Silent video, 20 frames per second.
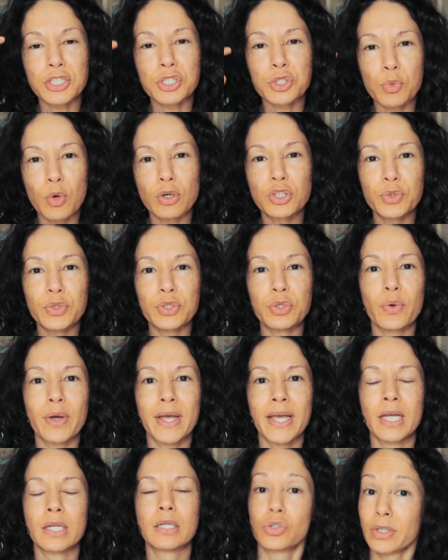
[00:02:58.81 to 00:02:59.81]
the squatter in your
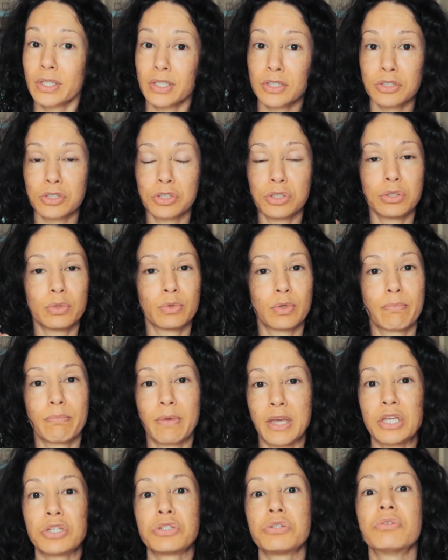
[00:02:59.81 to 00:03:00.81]
head, tricks you and
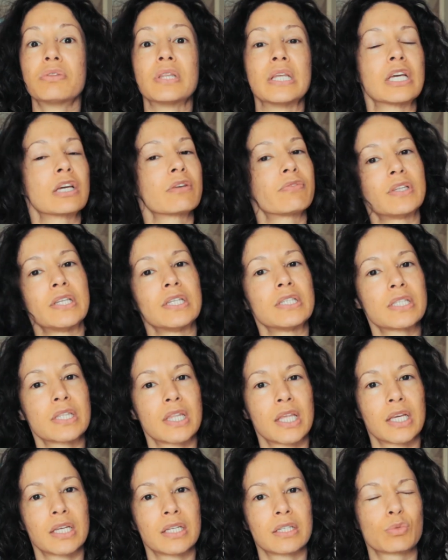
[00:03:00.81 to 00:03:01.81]
makes you think of these
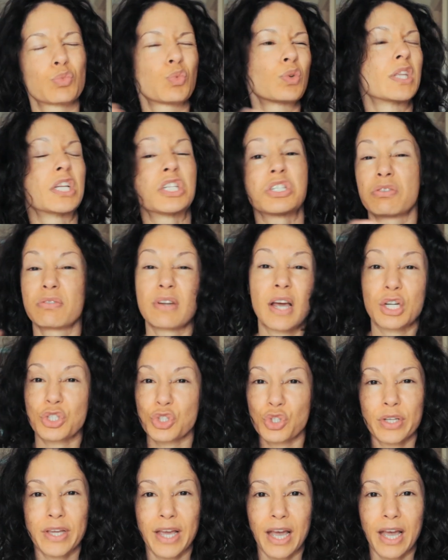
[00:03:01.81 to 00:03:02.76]
things when they don't actually